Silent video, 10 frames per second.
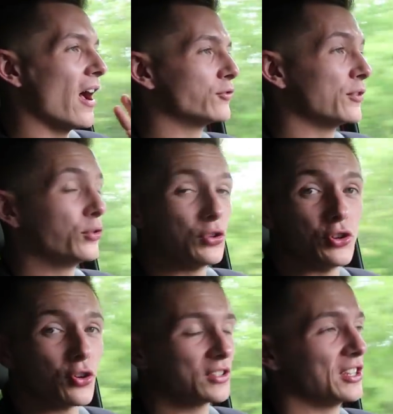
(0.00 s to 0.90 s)
I've driven through
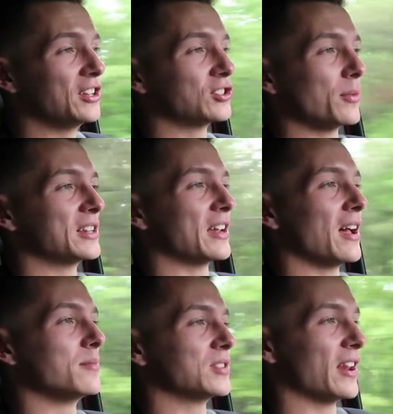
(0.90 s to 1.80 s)
New York City so many times,